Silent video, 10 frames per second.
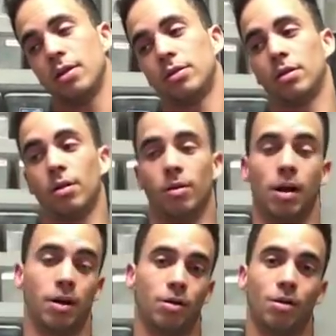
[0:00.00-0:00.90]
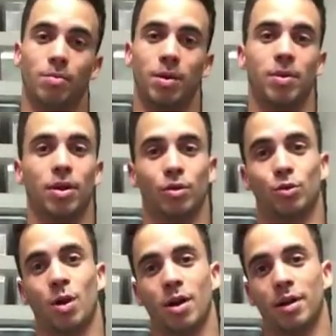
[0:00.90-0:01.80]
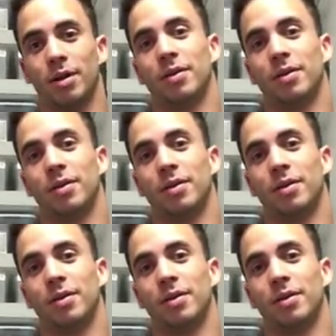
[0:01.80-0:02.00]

So I don't know. Maybe he'll try it.